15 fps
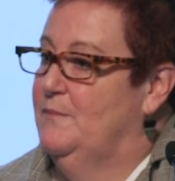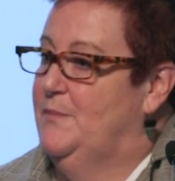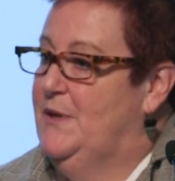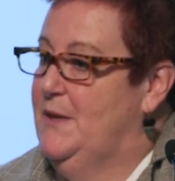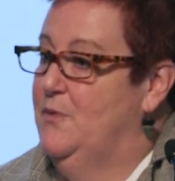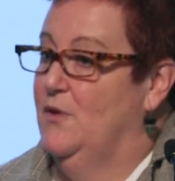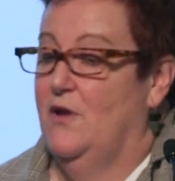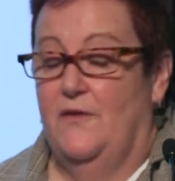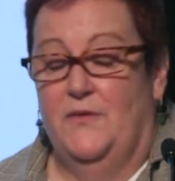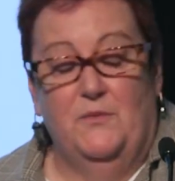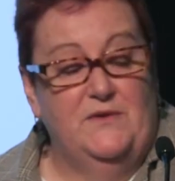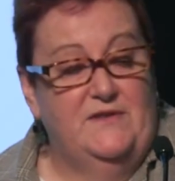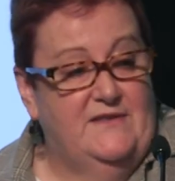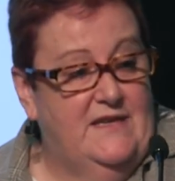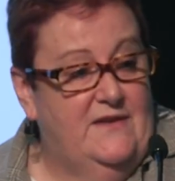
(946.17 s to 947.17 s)
People on the
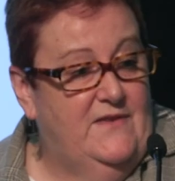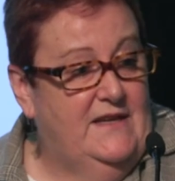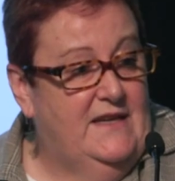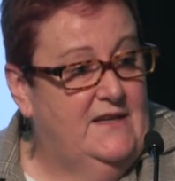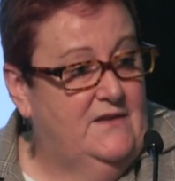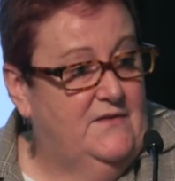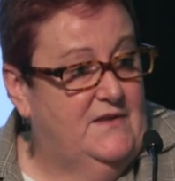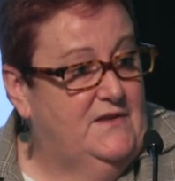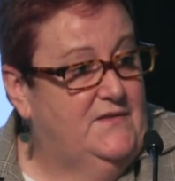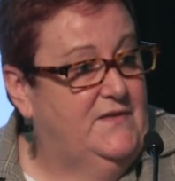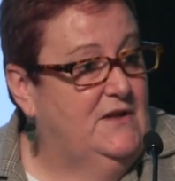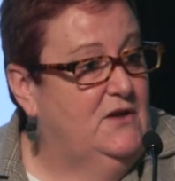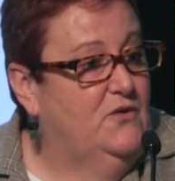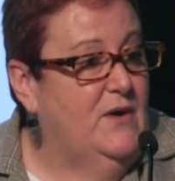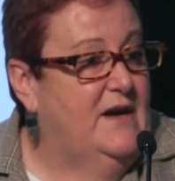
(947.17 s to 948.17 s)
receiving end of this
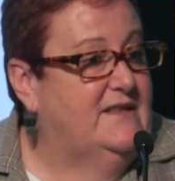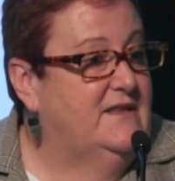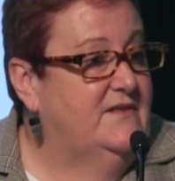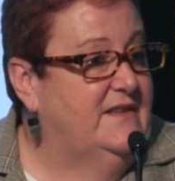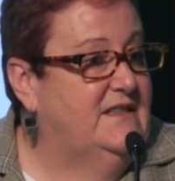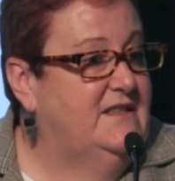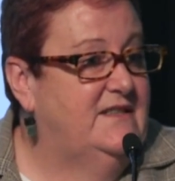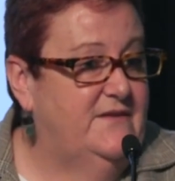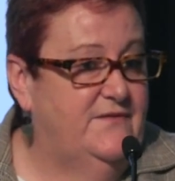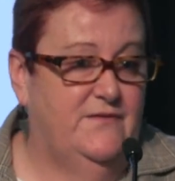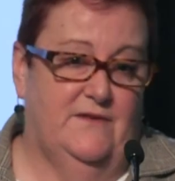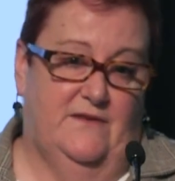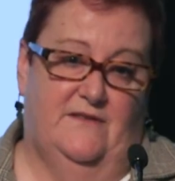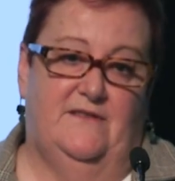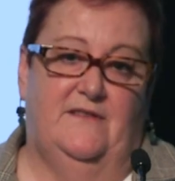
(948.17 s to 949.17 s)
feel a great deal of
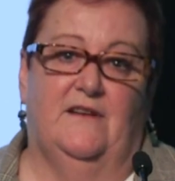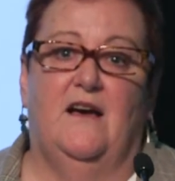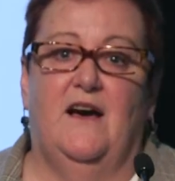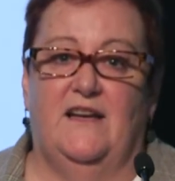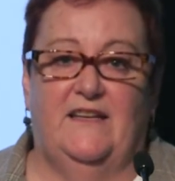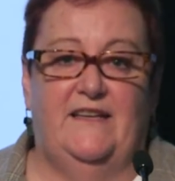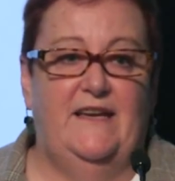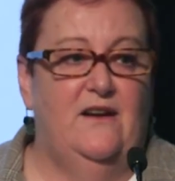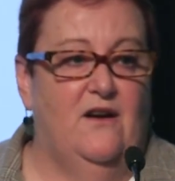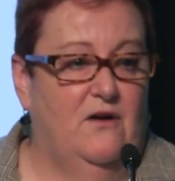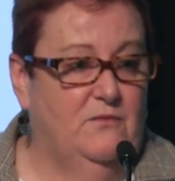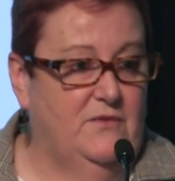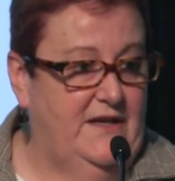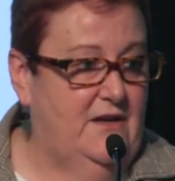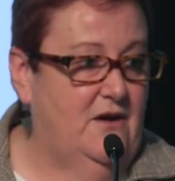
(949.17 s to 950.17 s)
indifference. They kind of get
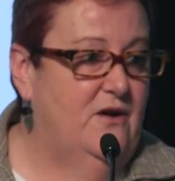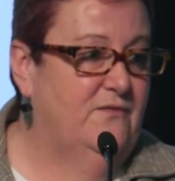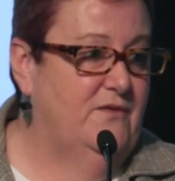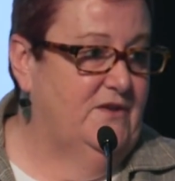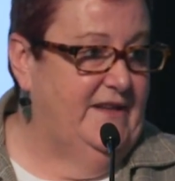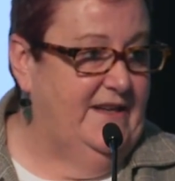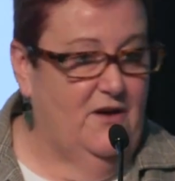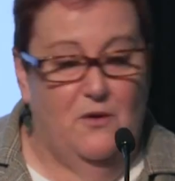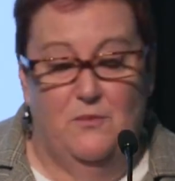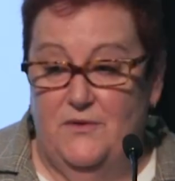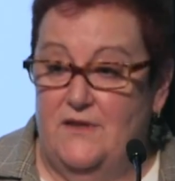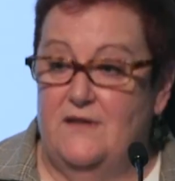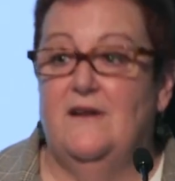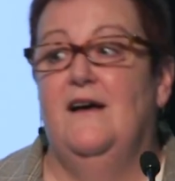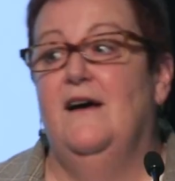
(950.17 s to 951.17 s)
on, get over and get on
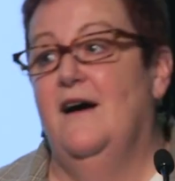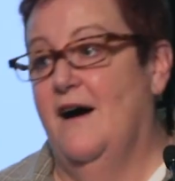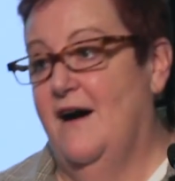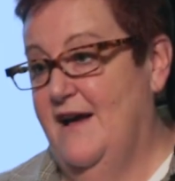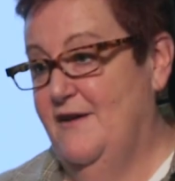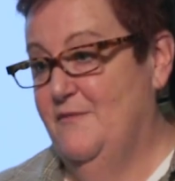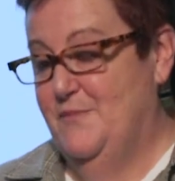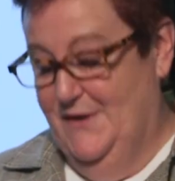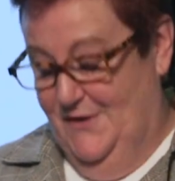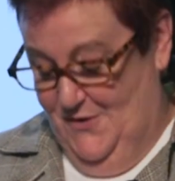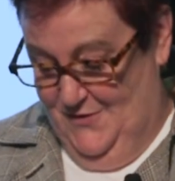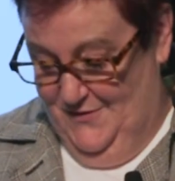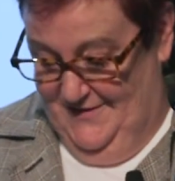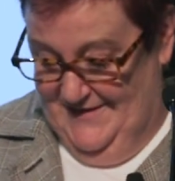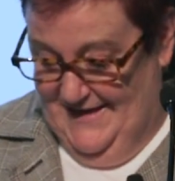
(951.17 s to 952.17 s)
with it. I have been
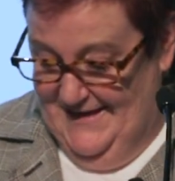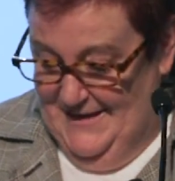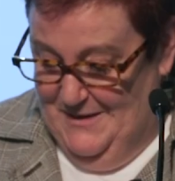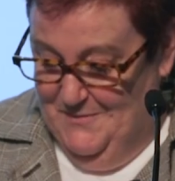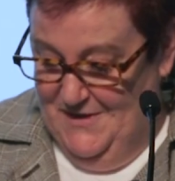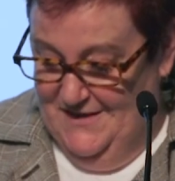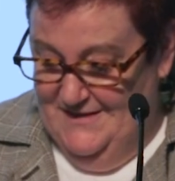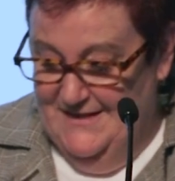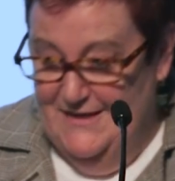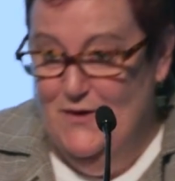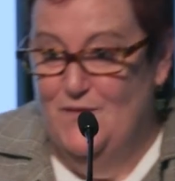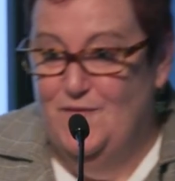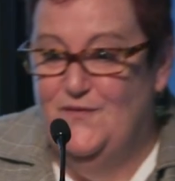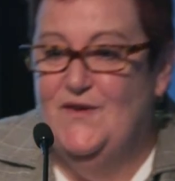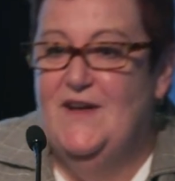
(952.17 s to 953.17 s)
known to say that
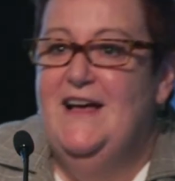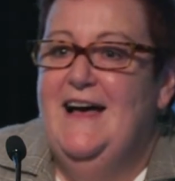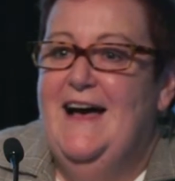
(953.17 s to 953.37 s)
myself.